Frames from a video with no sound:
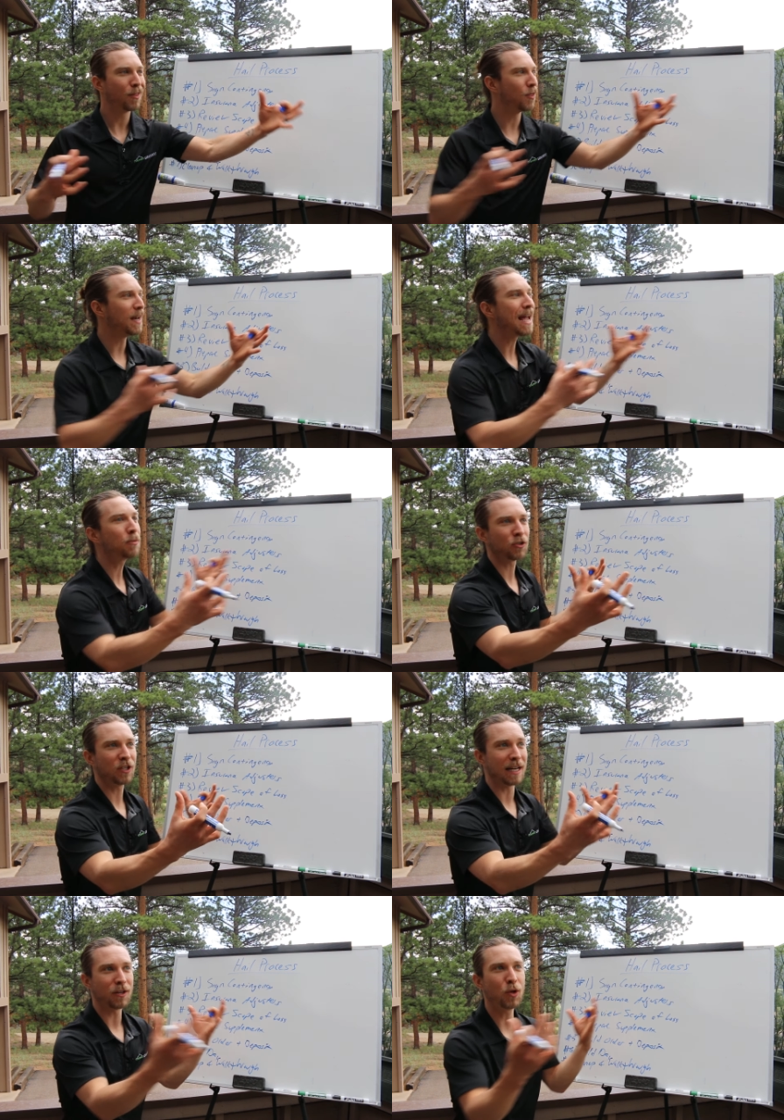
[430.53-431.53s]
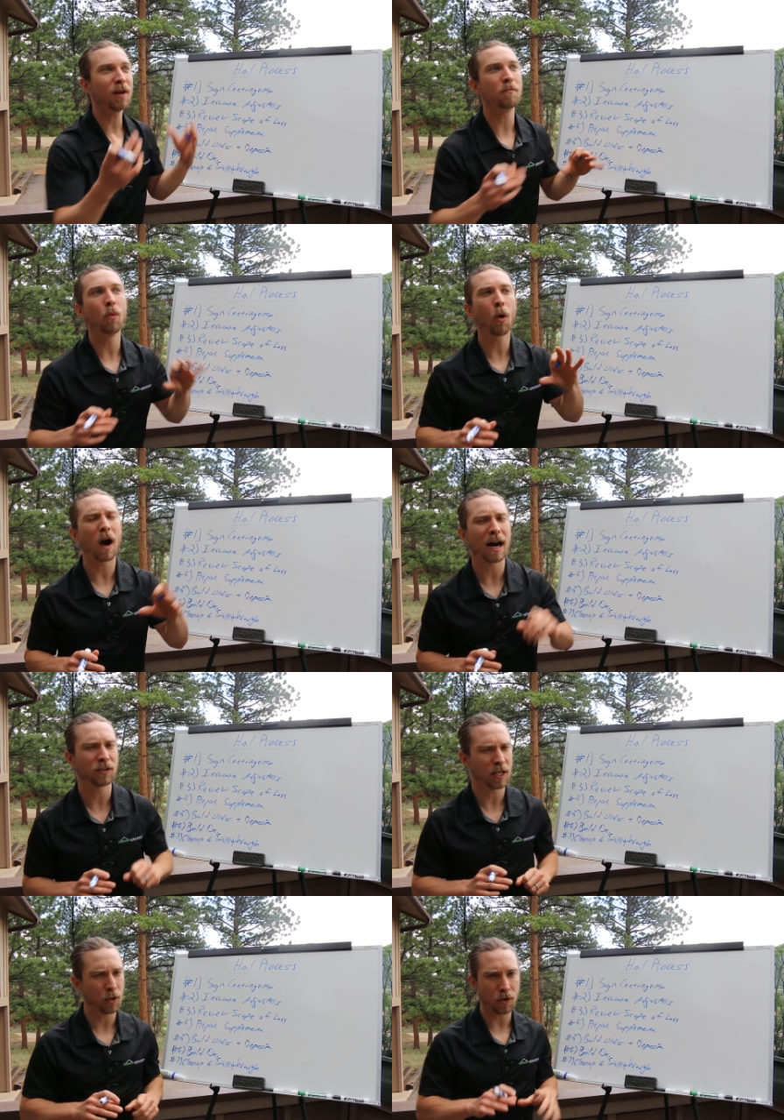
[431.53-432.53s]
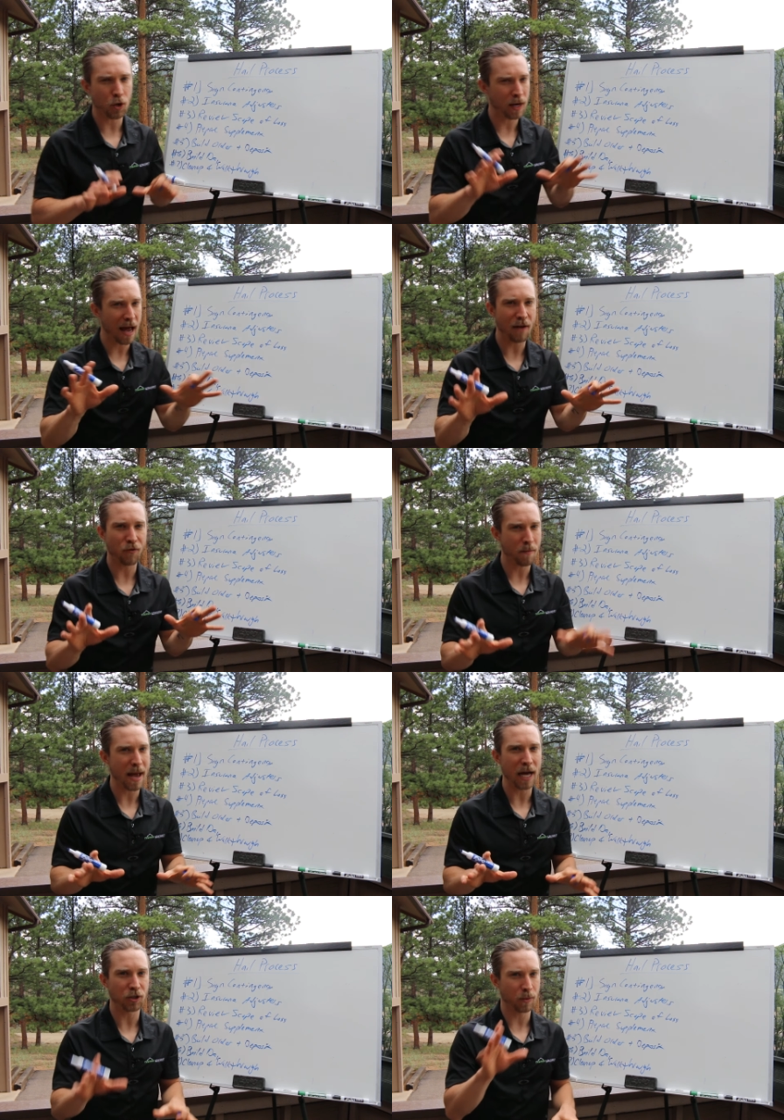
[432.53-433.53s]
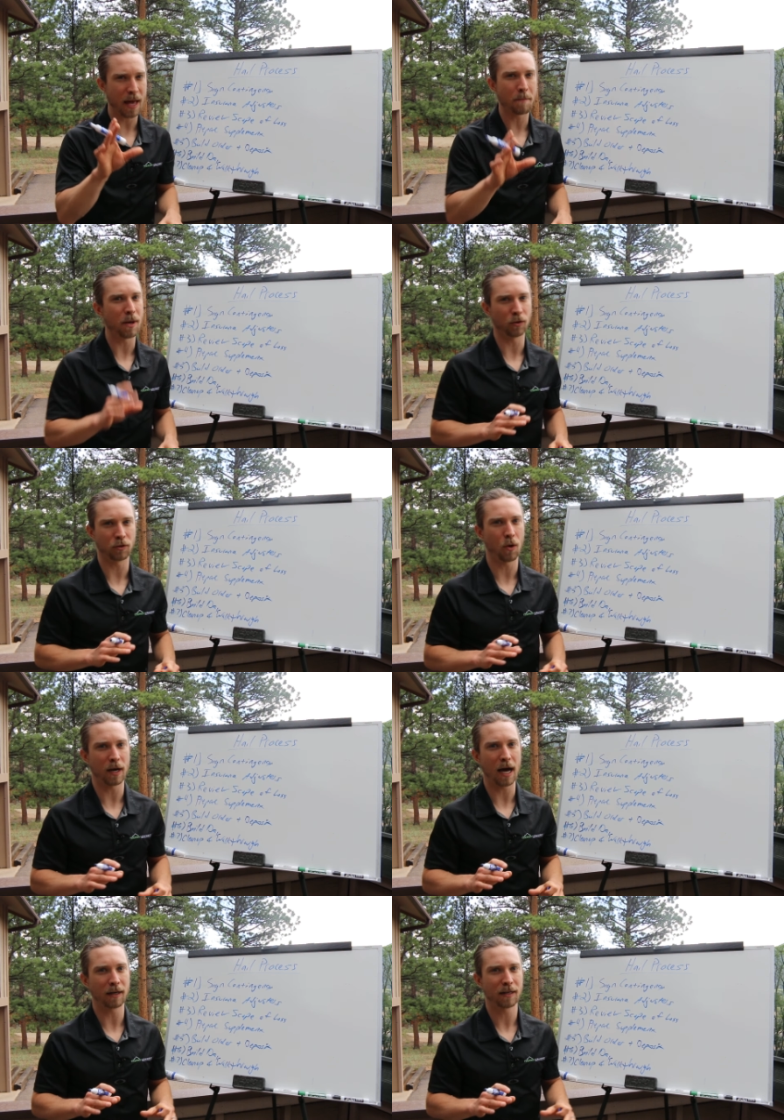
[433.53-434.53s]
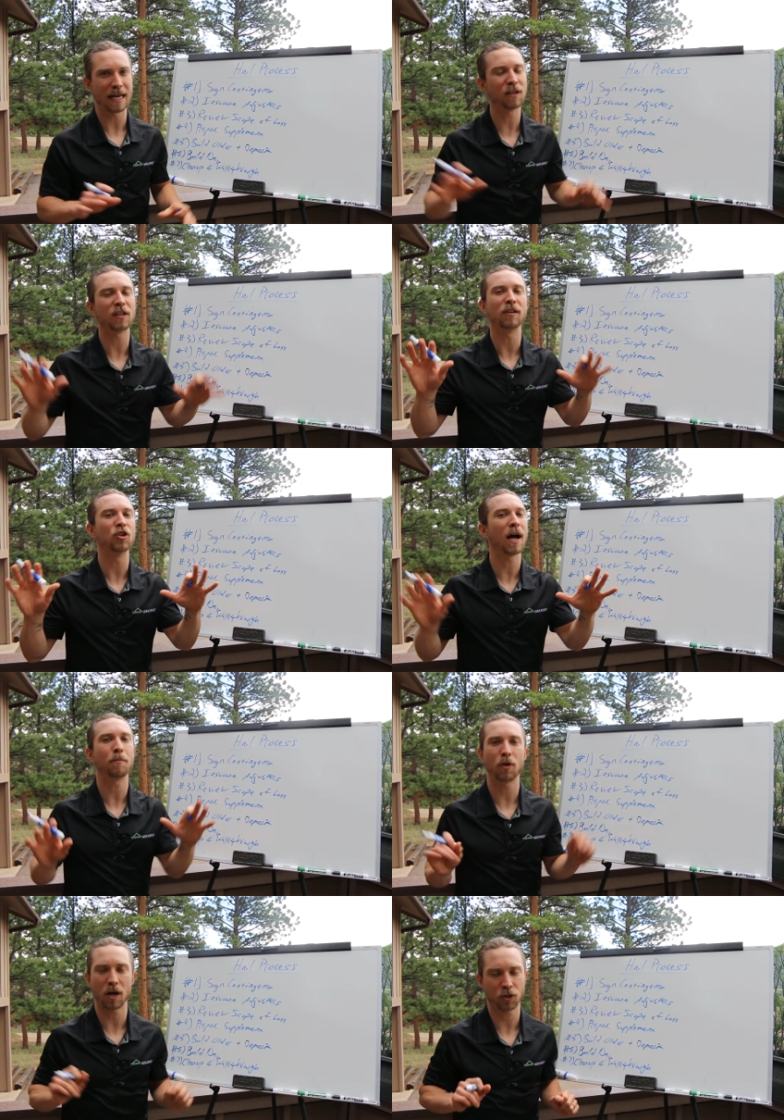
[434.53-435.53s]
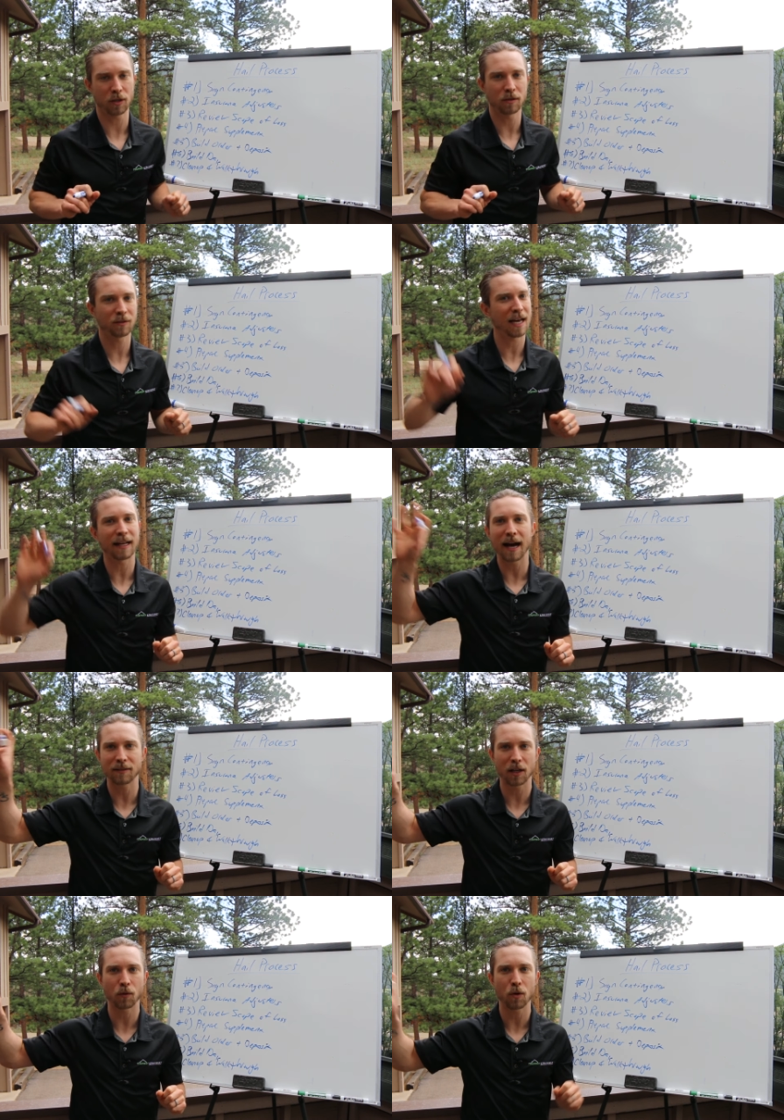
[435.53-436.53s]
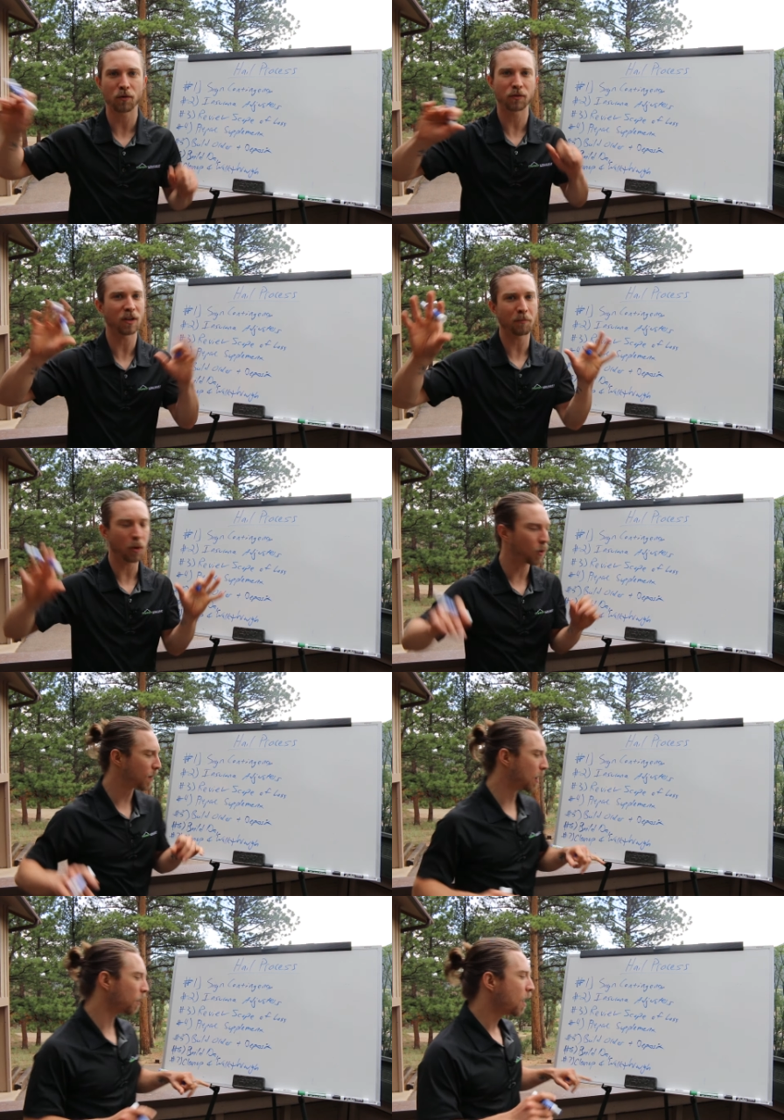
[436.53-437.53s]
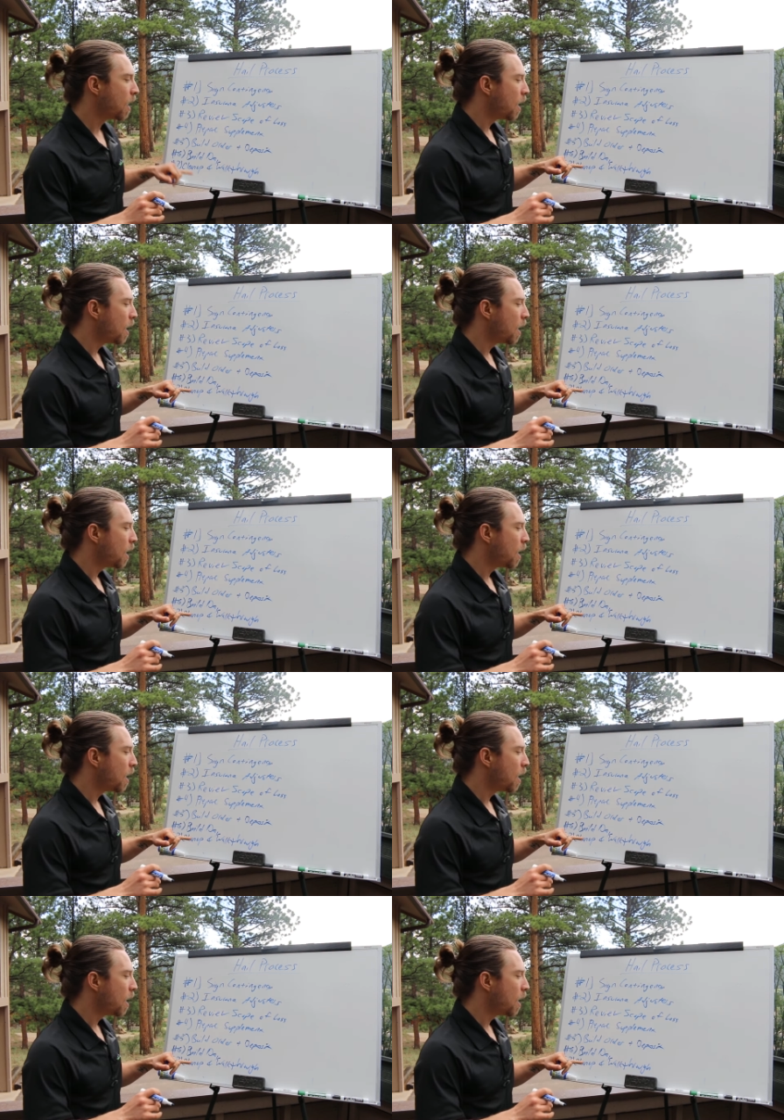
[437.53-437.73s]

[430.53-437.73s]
the neighbors see it. You have more eyes on you than you could ever imagine when that build's going on. It is a giant production 10 guys on a roof, stuff blowing around.